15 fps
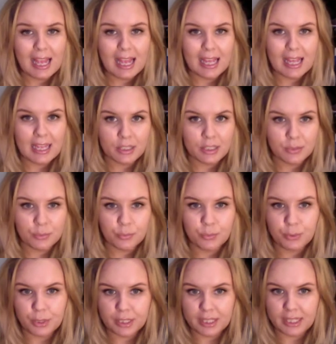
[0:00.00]
It's
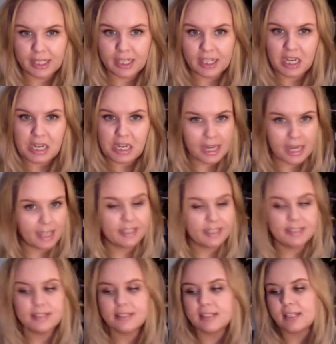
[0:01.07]
really
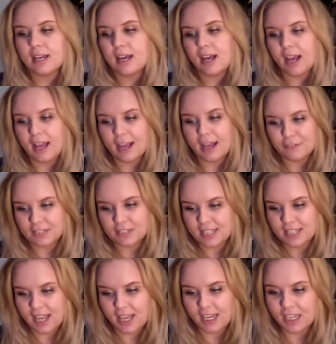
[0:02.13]
nice, I have to
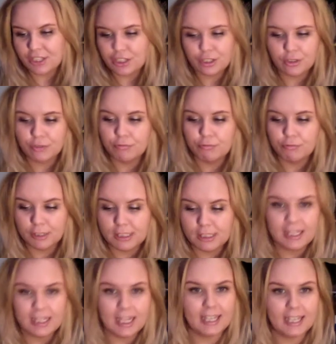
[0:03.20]
say. I do really
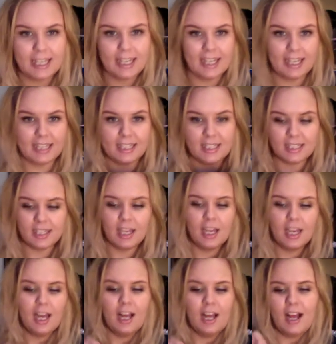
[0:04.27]
like it.
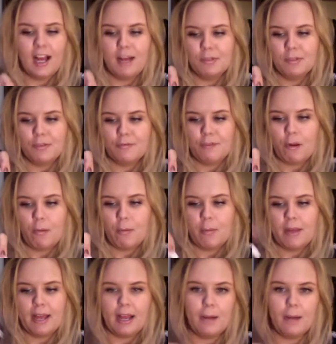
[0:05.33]
I'm going to foam a
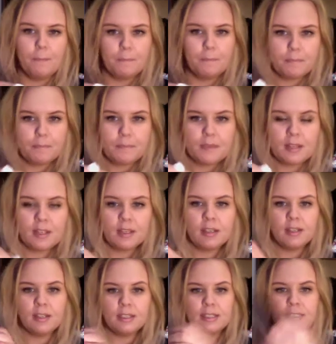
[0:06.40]
bit out.
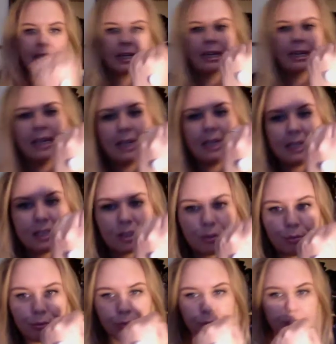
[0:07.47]
It's a
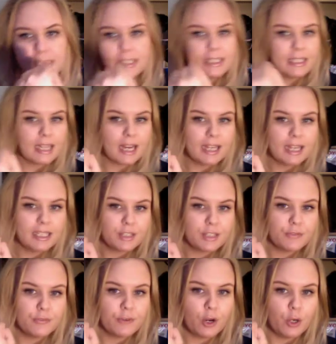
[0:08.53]
really nice
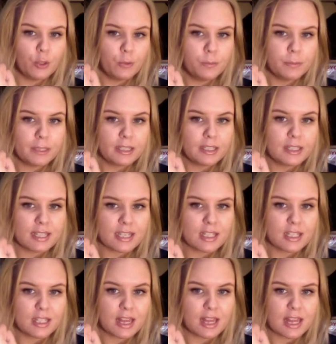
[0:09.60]
foam because
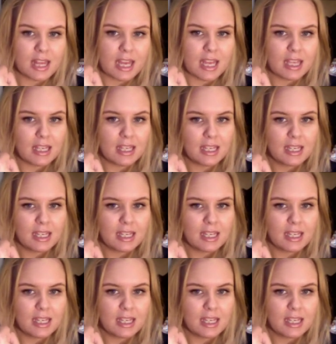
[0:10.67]
it's thick.